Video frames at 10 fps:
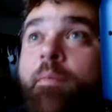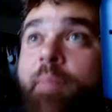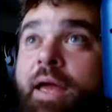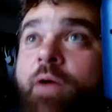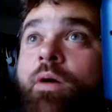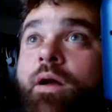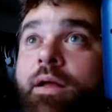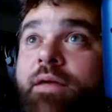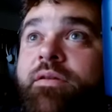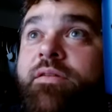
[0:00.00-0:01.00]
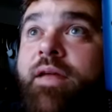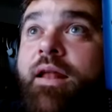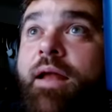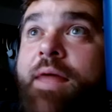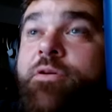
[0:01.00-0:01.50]
the big one is a set
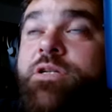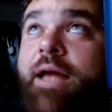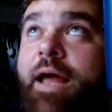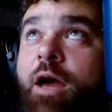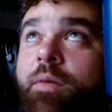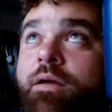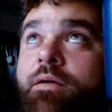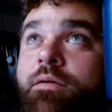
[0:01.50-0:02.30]
of leathers and a helmet.